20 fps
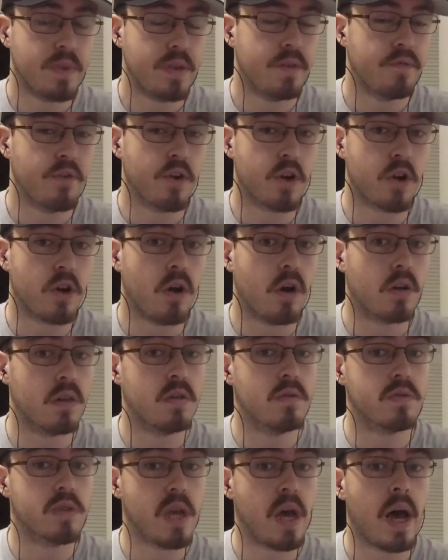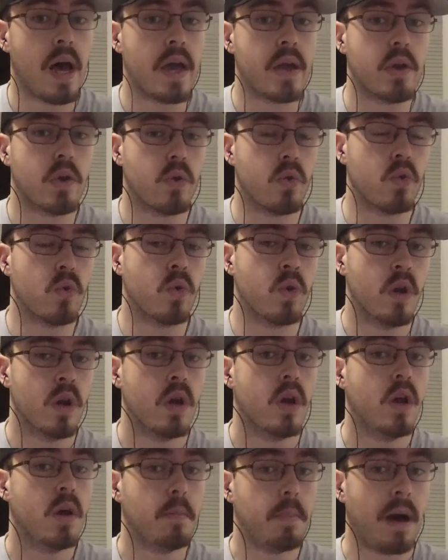for Carlos Hyde, who,
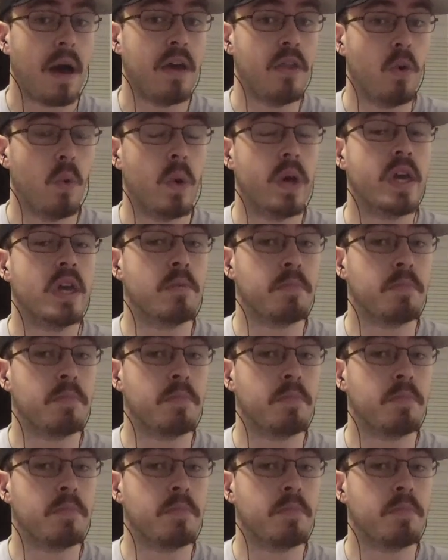by the way,